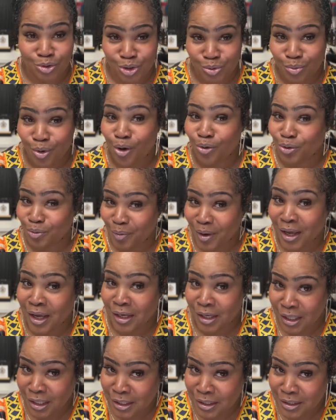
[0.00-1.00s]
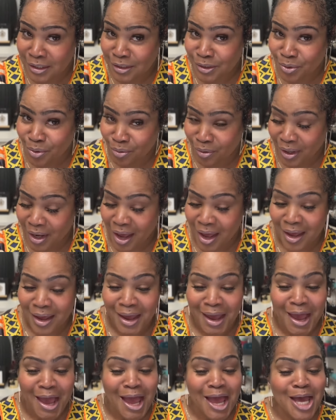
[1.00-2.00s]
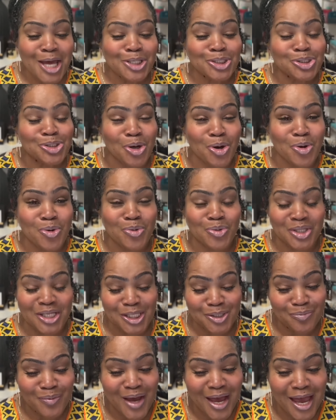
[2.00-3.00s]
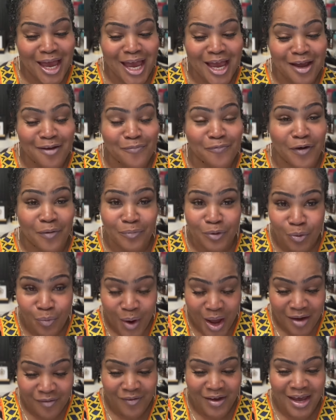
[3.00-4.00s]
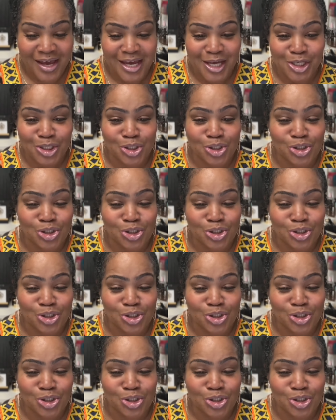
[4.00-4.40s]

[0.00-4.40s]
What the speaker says: small the bag is, okay? So this bag from Loewe is